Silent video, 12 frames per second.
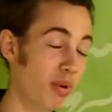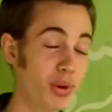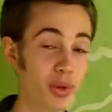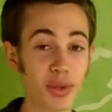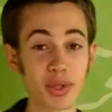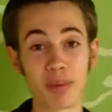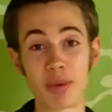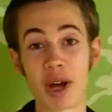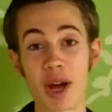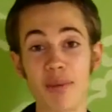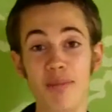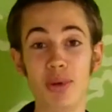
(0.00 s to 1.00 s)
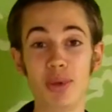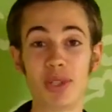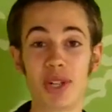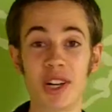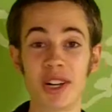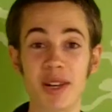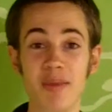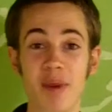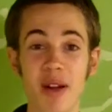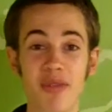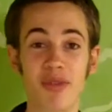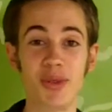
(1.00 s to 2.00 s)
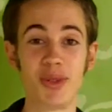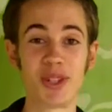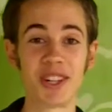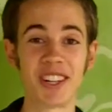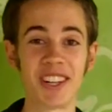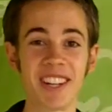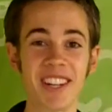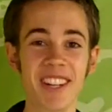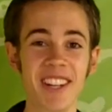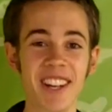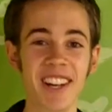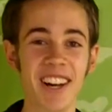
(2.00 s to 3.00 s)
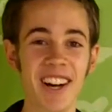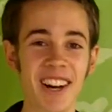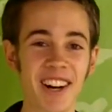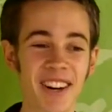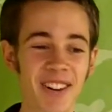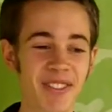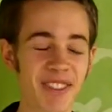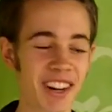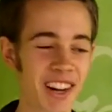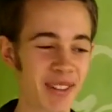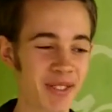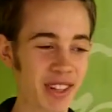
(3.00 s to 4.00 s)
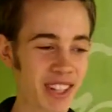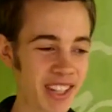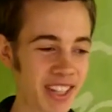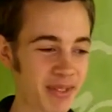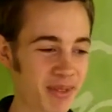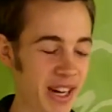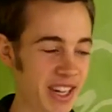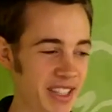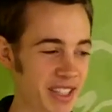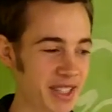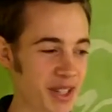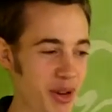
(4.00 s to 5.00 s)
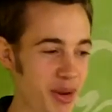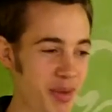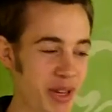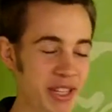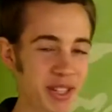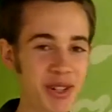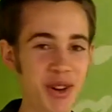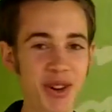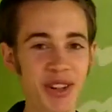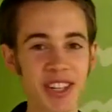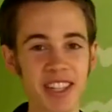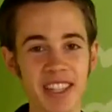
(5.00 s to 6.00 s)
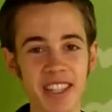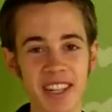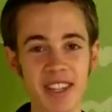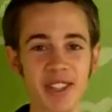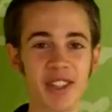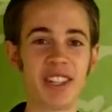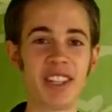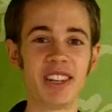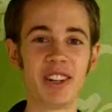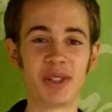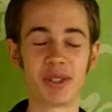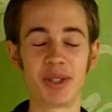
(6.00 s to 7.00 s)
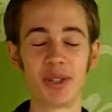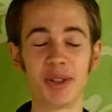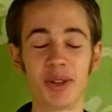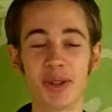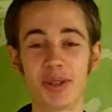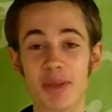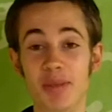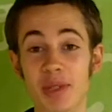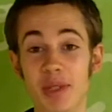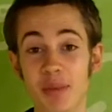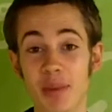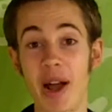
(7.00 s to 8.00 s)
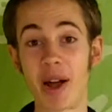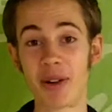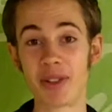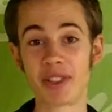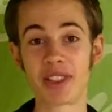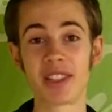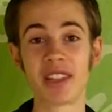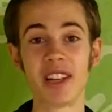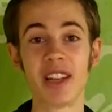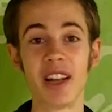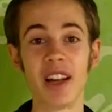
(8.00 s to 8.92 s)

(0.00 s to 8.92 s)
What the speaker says: brew some kombucha in my future. I'm gonna get my scobies going in the kitchen, also grow some sprouts.